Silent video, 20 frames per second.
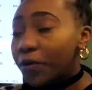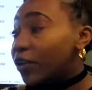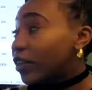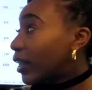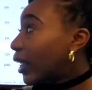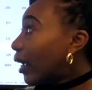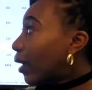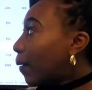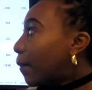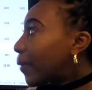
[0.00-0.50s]
And
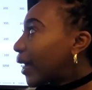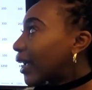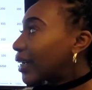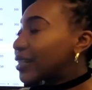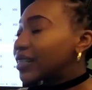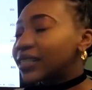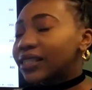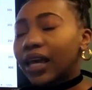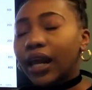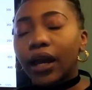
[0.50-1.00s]
they come back
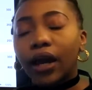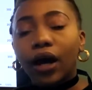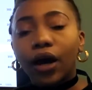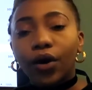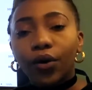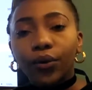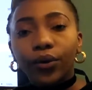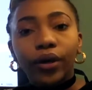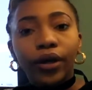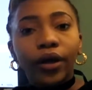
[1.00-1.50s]
and say,
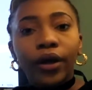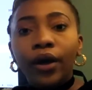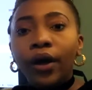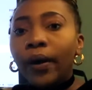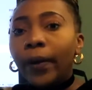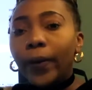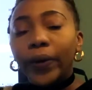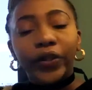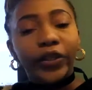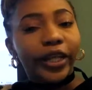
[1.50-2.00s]
oh,
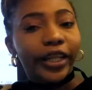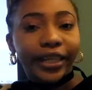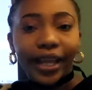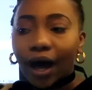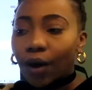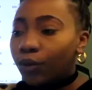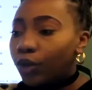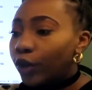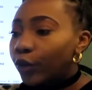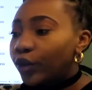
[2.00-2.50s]
well then
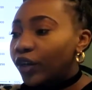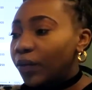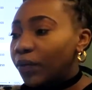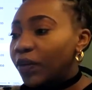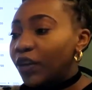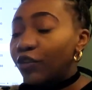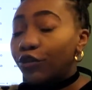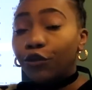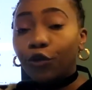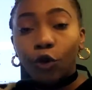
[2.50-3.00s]
that will only
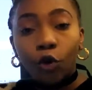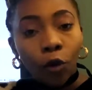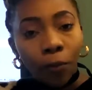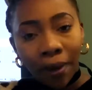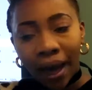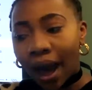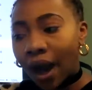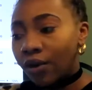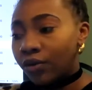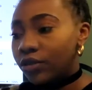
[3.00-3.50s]
be
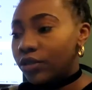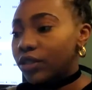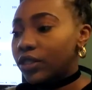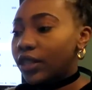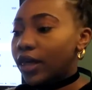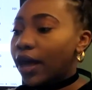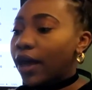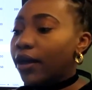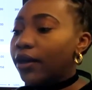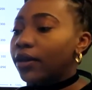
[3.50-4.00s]
£4
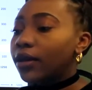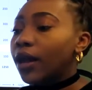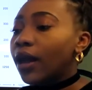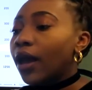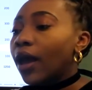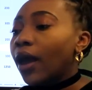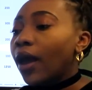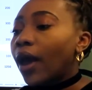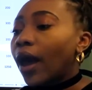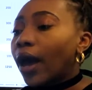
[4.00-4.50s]
then,
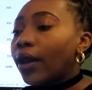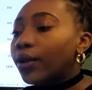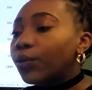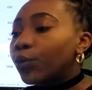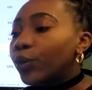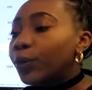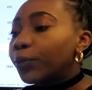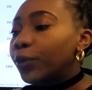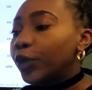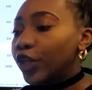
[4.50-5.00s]
and then
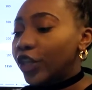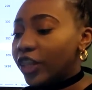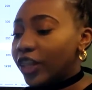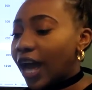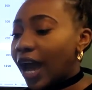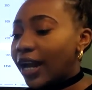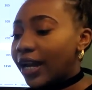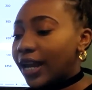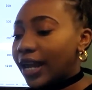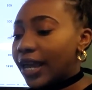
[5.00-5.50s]
we put
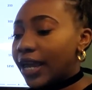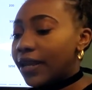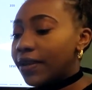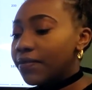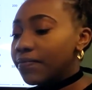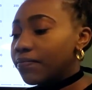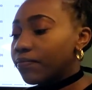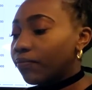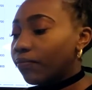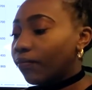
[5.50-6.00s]
that
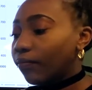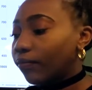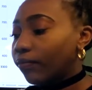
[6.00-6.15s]
in.